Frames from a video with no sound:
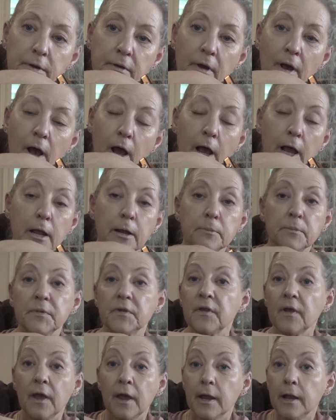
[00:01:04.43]
times,
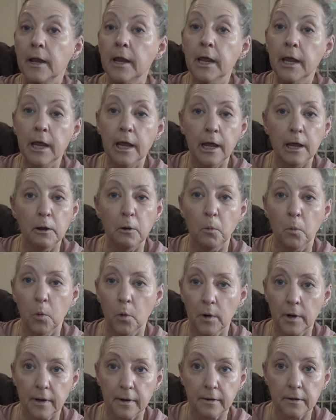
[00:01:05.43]
and it
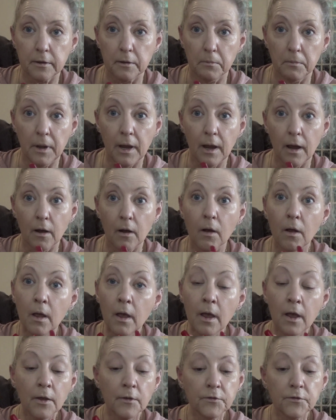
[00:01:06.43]
wouldn't come out.
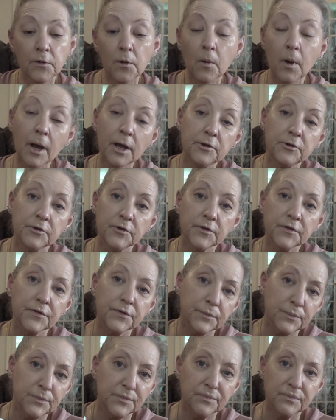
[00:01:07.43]
So I
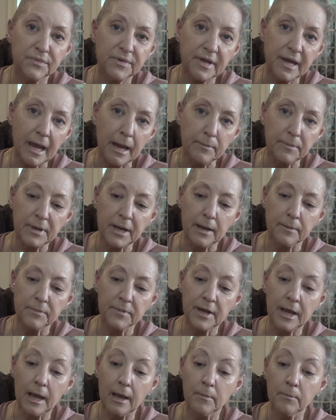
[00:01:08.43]
just tap, tap,
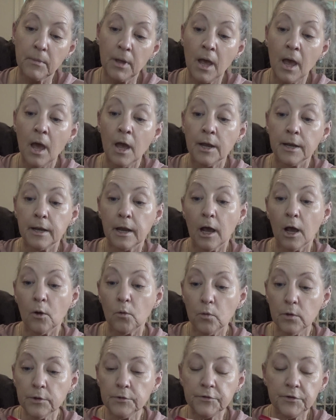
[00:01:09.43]
tap. Now, I
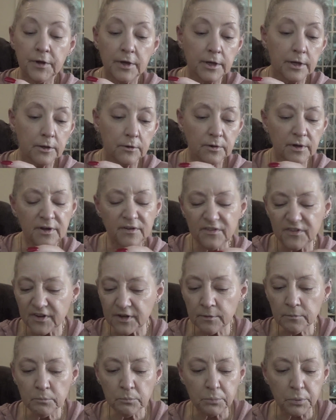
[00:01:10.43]
will tell you, it
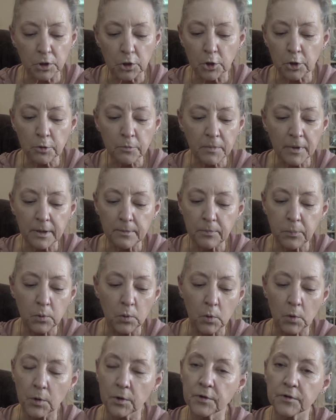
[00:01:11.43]
didn't blur my
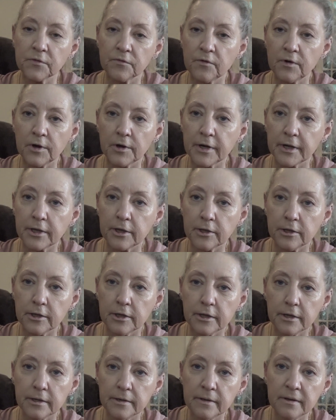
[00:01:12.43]
pores very
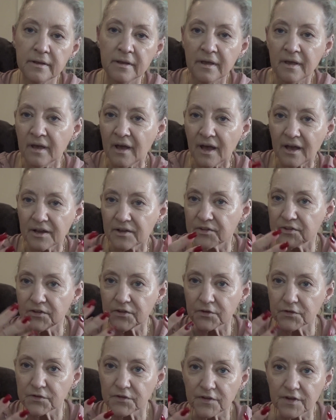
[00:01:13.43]
good. I can
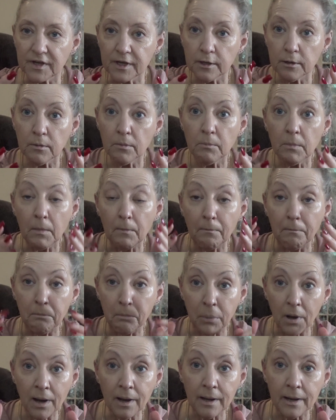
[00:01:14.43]
still see them,
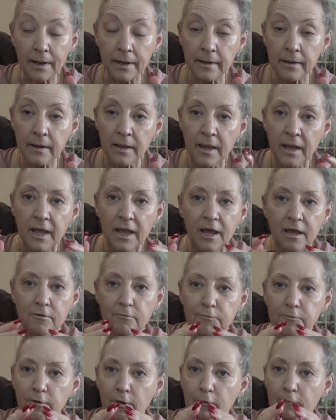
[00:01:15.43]
but it
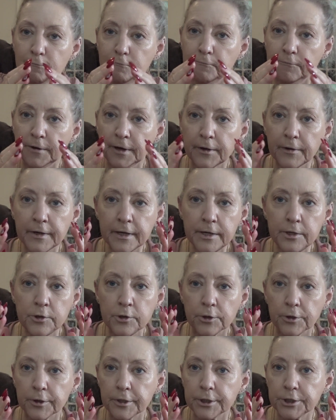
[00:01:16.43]
felt very
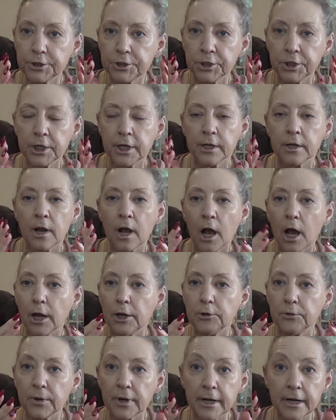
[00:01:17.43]
nourishing and
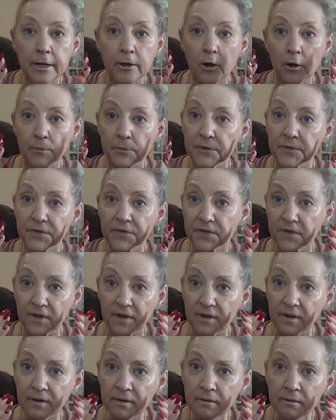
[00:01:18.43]
hydrating on the
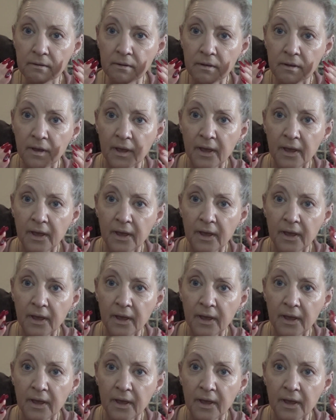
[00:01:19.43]
skin.